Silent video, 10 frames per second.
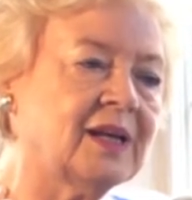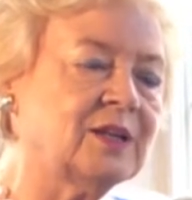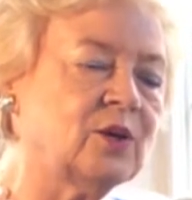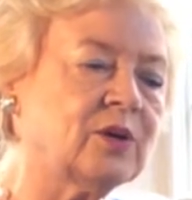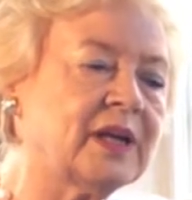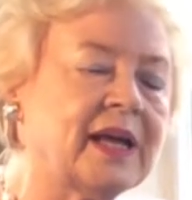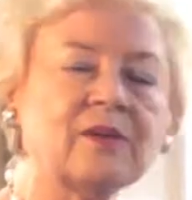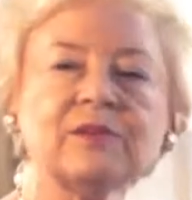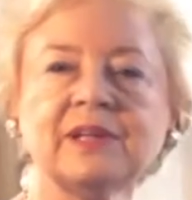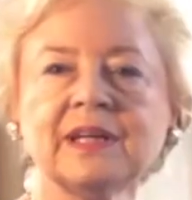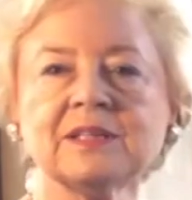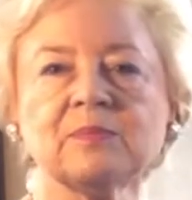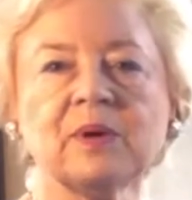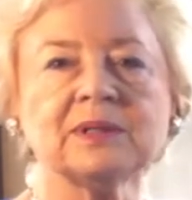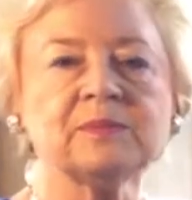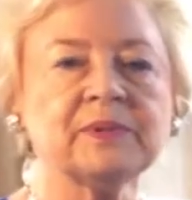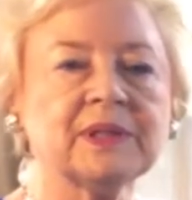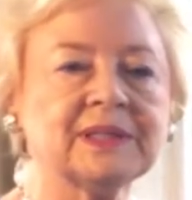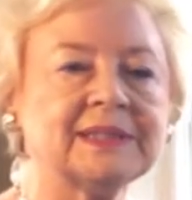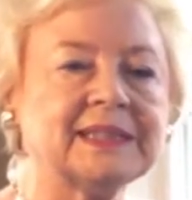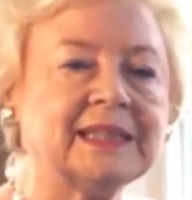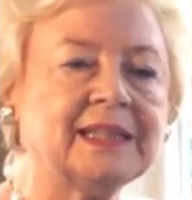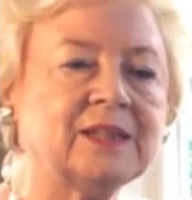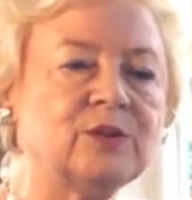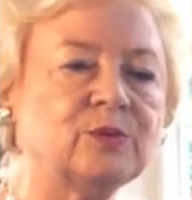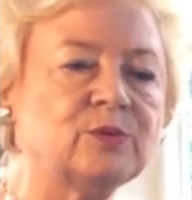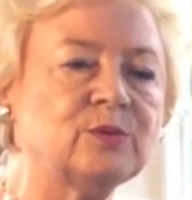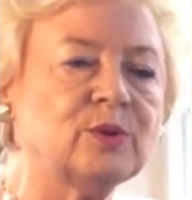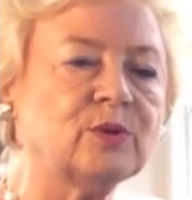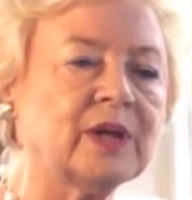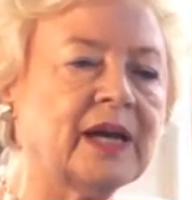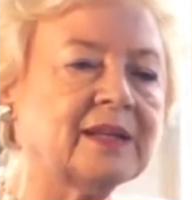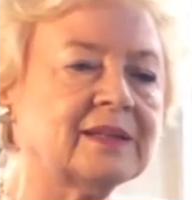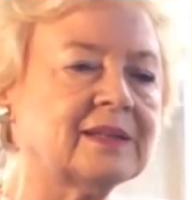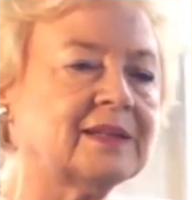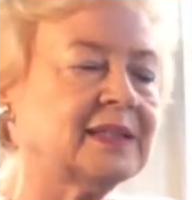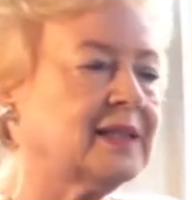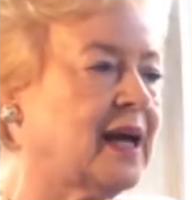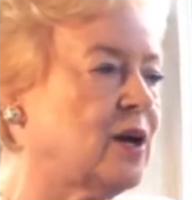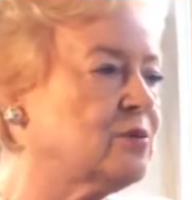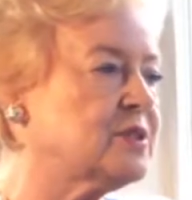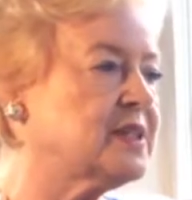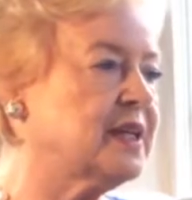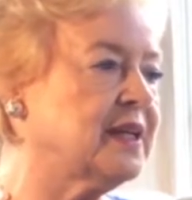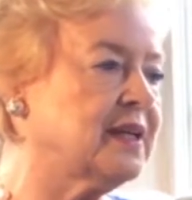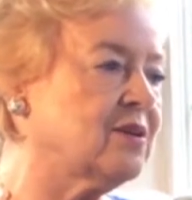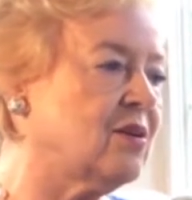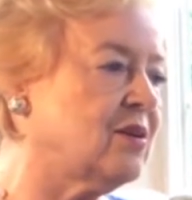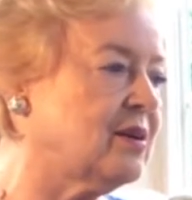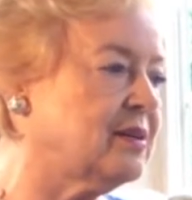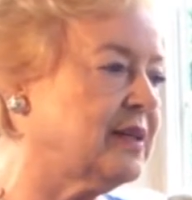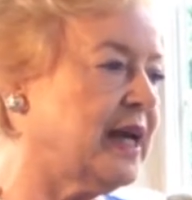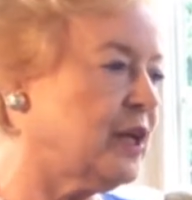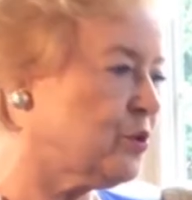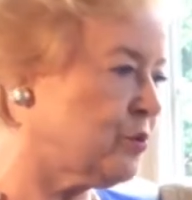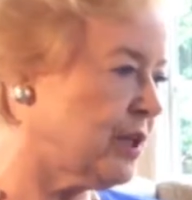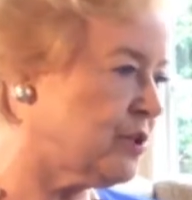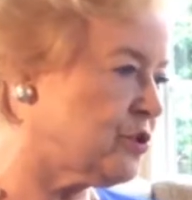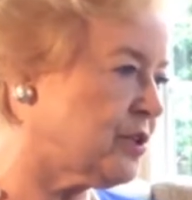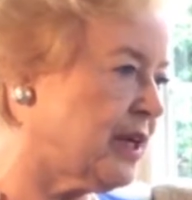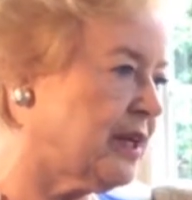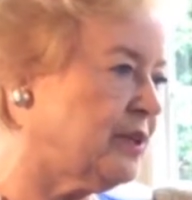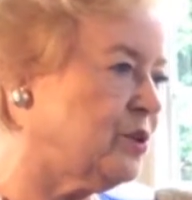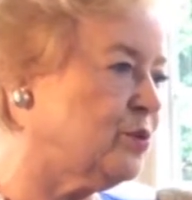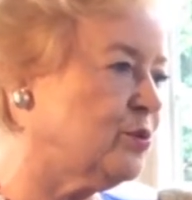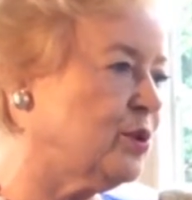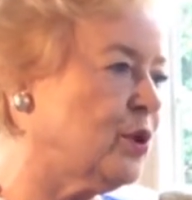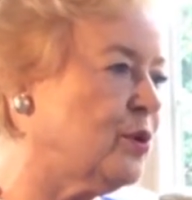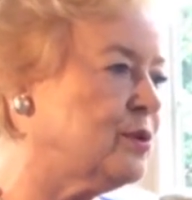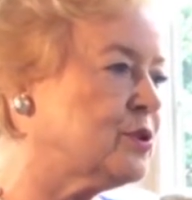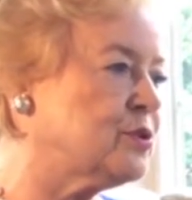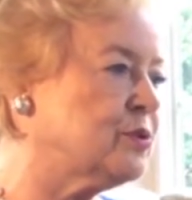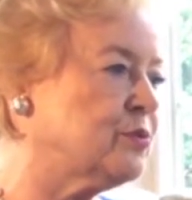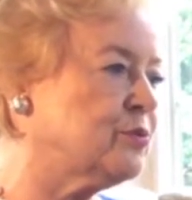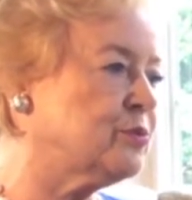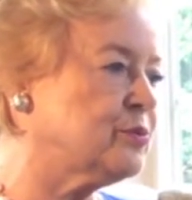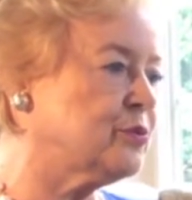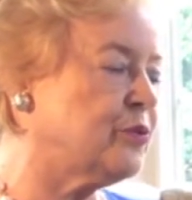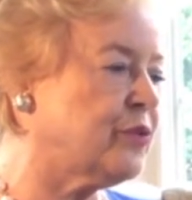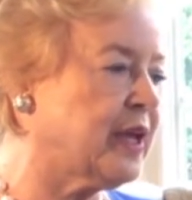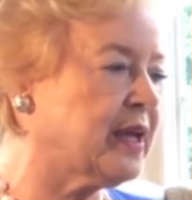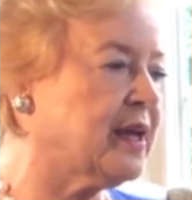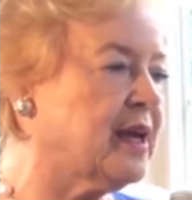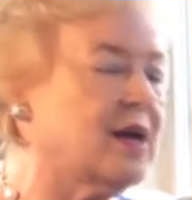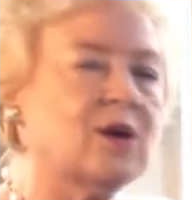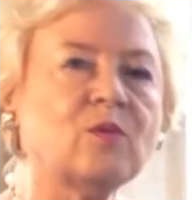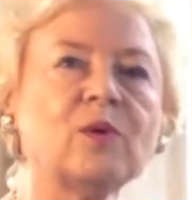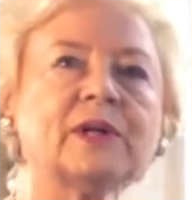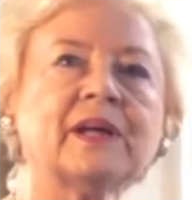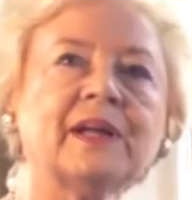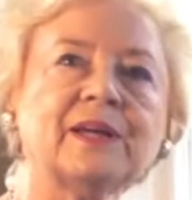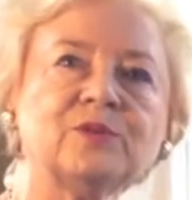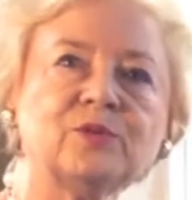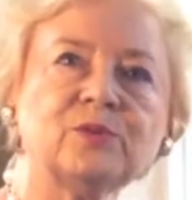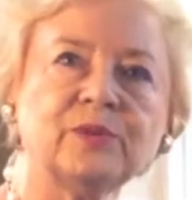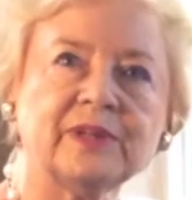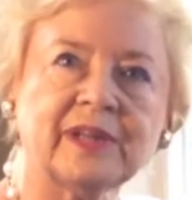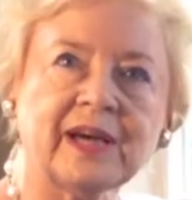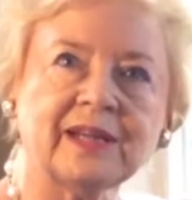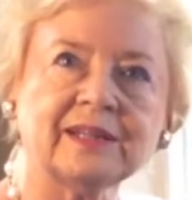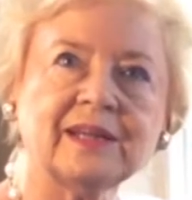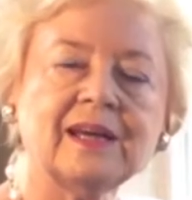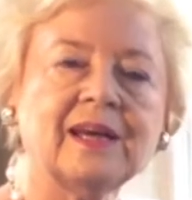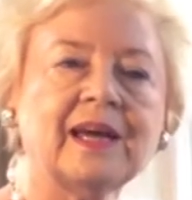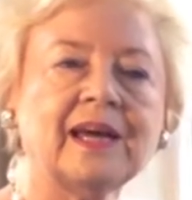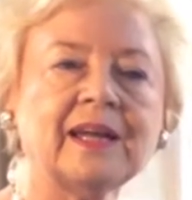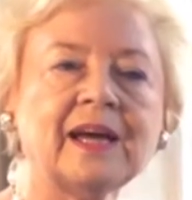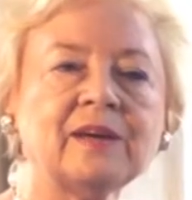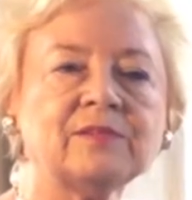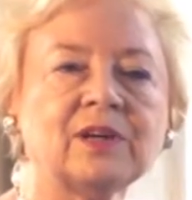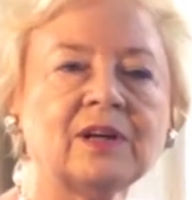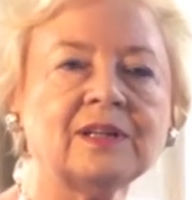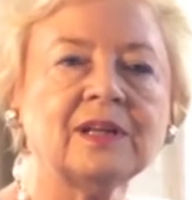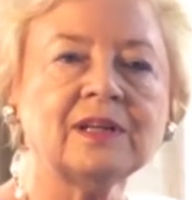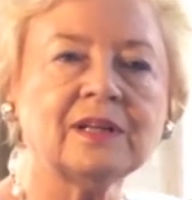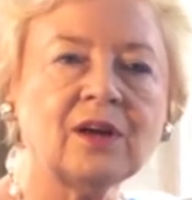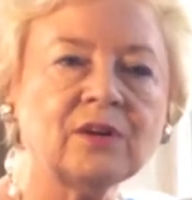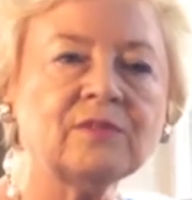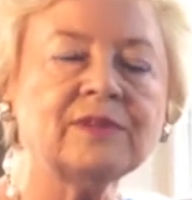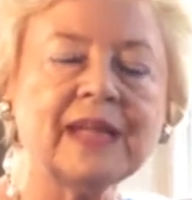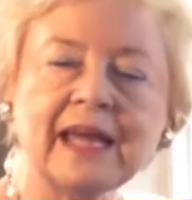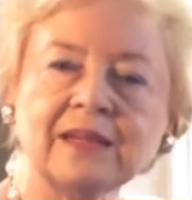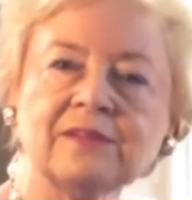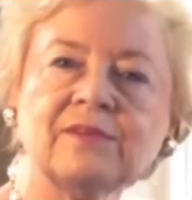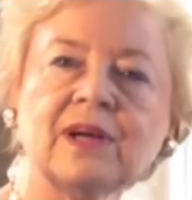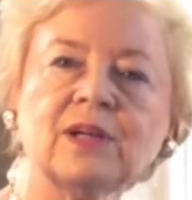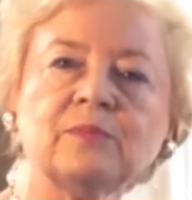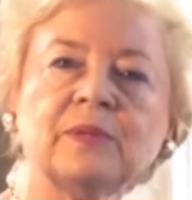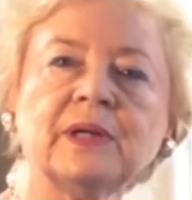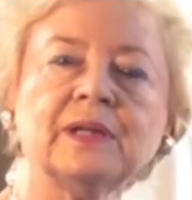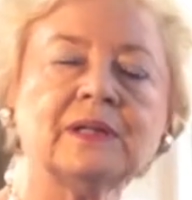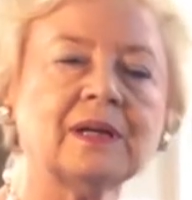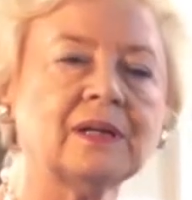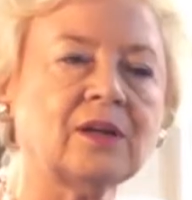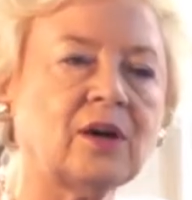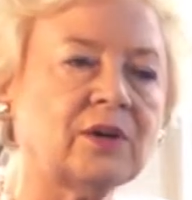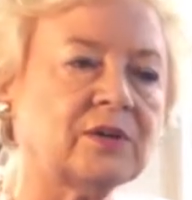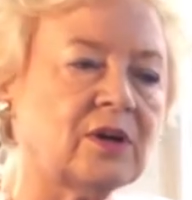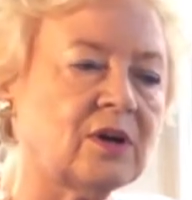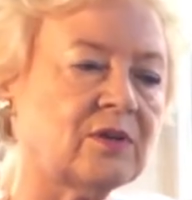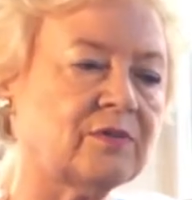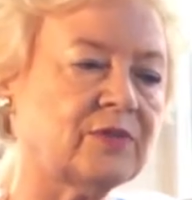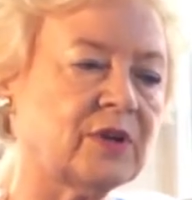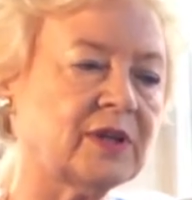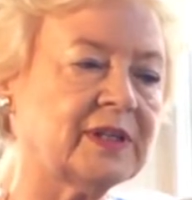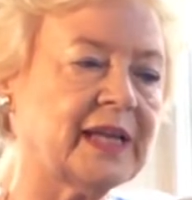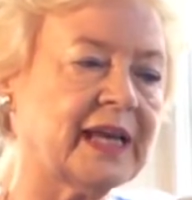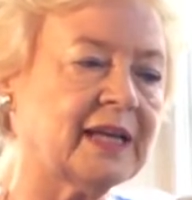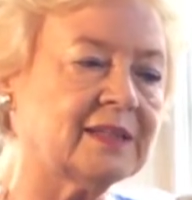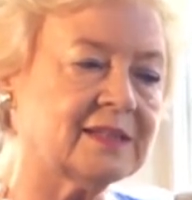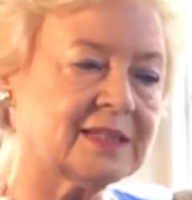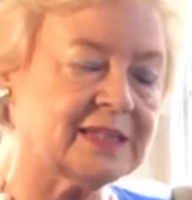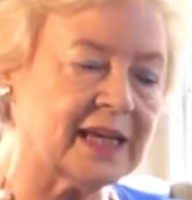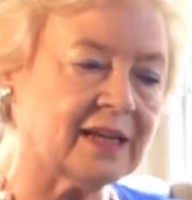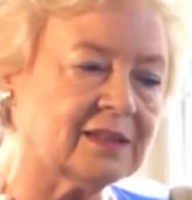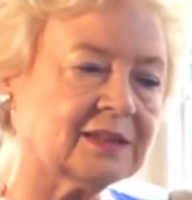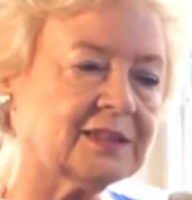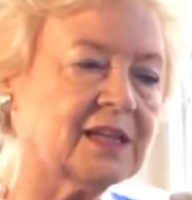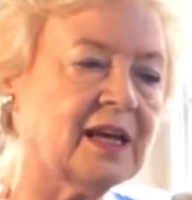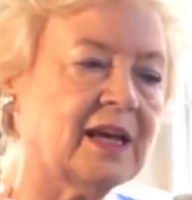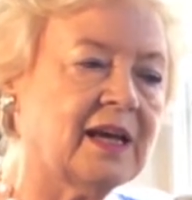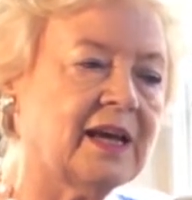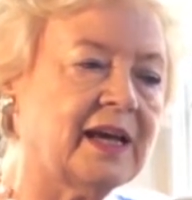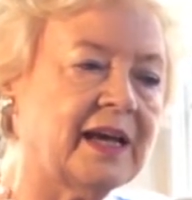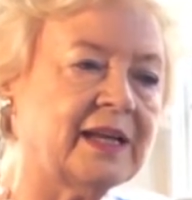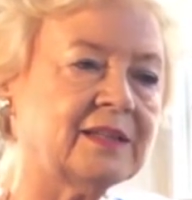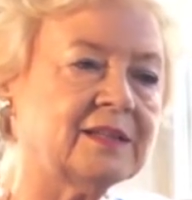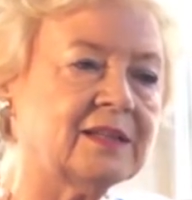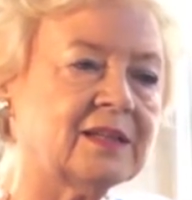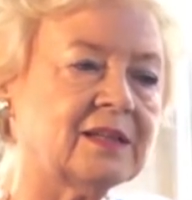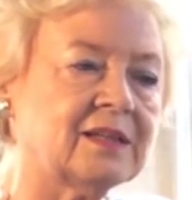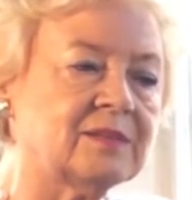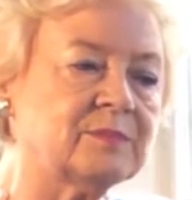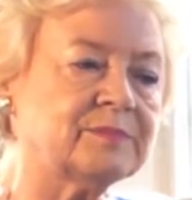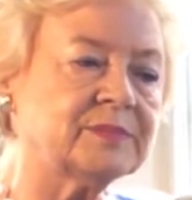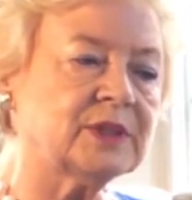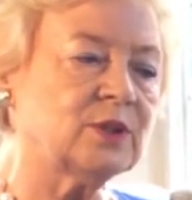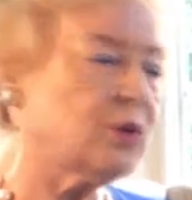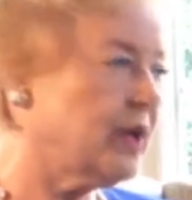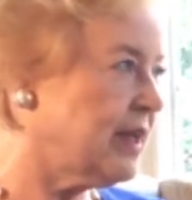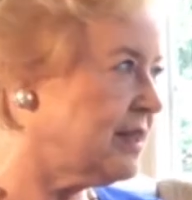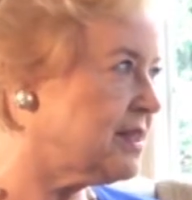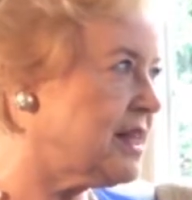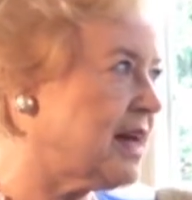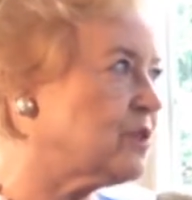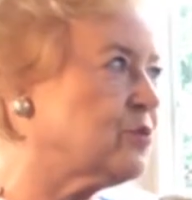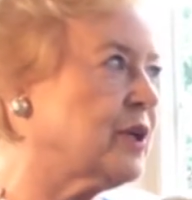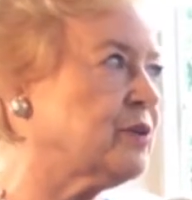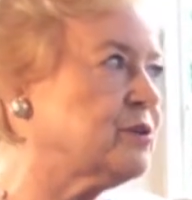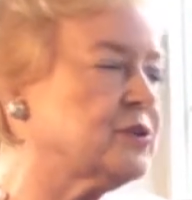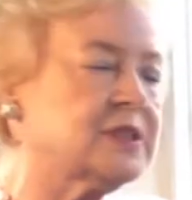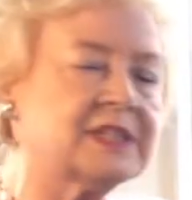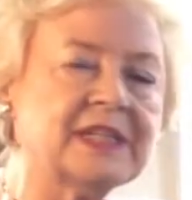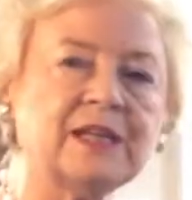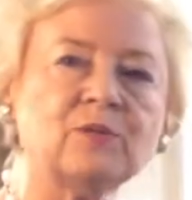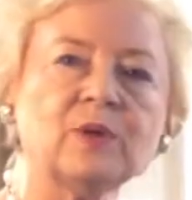look at everything as a possibility. You look at a little house sitting on acreage, and you learn to think, what can I do with that? And I have done a lot of land development, a lot of land sales, and looking in the tax records to see